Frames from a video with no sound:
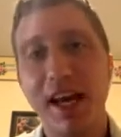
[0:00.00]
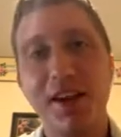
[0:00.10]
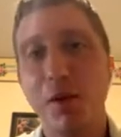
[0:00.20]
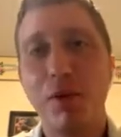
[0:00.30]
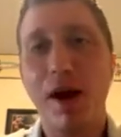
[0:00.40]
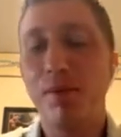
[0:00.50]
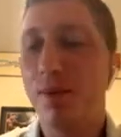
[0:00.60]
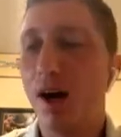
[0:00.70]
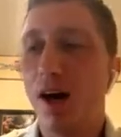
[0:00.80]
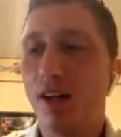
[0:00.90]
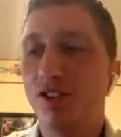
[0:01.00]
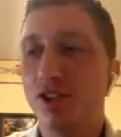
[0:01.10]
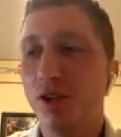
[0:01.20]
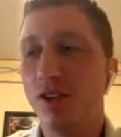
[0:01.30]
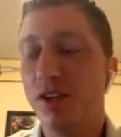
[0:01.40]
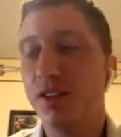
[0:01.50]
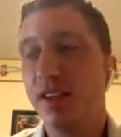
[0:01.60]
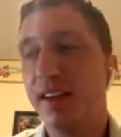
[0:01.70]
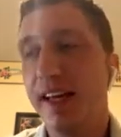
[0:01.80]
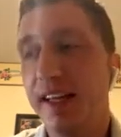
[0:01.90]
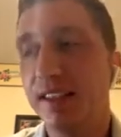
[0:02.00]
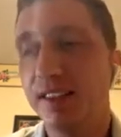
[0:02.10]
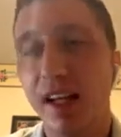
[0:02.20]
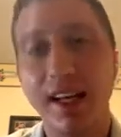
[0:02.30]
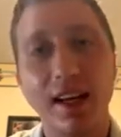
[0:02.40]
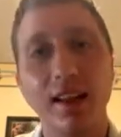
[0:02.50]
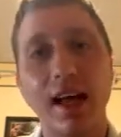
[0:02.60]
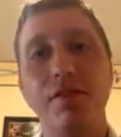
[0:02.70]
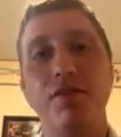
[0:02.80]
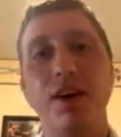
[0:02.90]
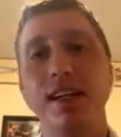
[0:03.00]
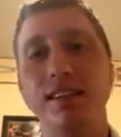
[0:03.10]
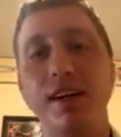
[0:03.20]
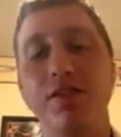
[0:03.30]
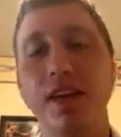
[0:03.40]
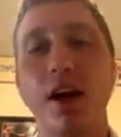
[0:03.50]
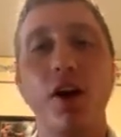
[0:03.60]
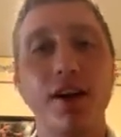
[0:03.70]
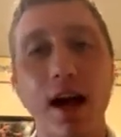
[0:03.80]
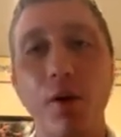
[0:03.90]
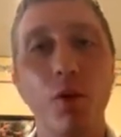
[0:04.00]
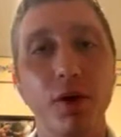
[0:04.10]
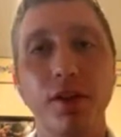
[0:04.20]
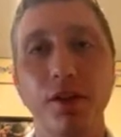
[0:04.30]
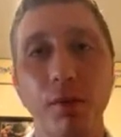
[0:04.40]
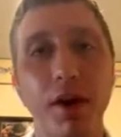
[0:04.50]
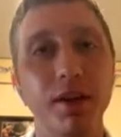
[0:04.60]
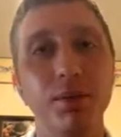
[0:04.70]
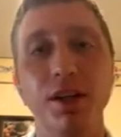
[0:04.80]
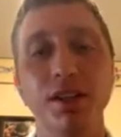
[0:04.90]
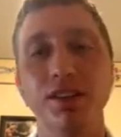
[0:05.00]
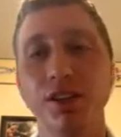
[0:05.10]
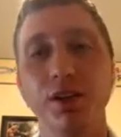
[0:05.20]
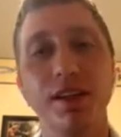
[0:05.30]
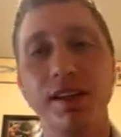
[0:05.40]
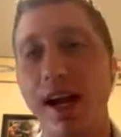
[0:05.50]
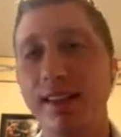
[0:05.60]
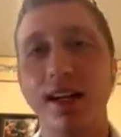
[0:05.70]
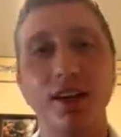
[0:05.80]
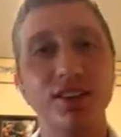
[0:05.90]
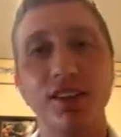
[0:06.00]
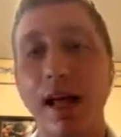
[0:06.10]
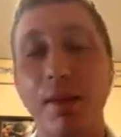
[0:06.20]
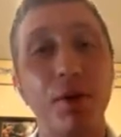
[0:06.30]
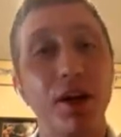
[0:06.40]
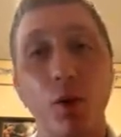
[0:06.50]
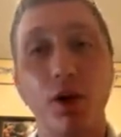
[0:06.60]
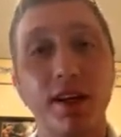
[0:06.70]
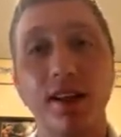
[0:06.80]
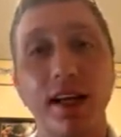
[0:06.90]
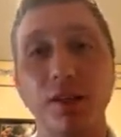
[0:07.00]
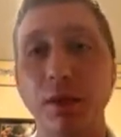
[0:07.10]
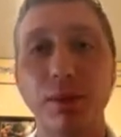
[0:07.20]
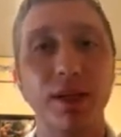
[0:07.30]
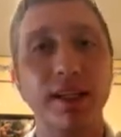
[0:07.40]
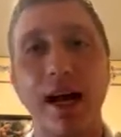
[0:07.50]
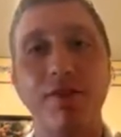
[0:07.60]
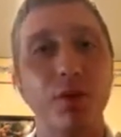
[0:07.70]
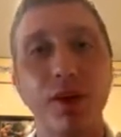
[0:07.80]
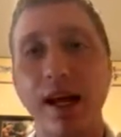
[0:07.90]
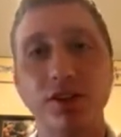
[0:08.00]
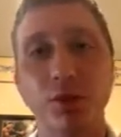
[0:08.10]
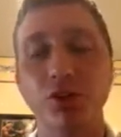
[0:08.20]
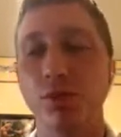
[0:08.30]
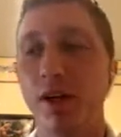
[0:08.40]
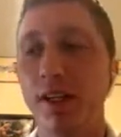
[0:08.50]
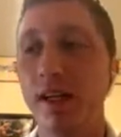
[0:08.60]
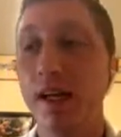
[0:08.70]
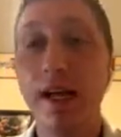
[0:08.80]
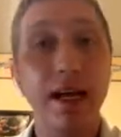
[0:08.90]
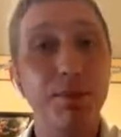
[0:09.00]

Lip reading: Yeah, no problem. So the thing is, like, a lot of fights I feel like are not worth the money because, you know, the $90, it's a lot of money to working class people. Like, not everyone has so much money,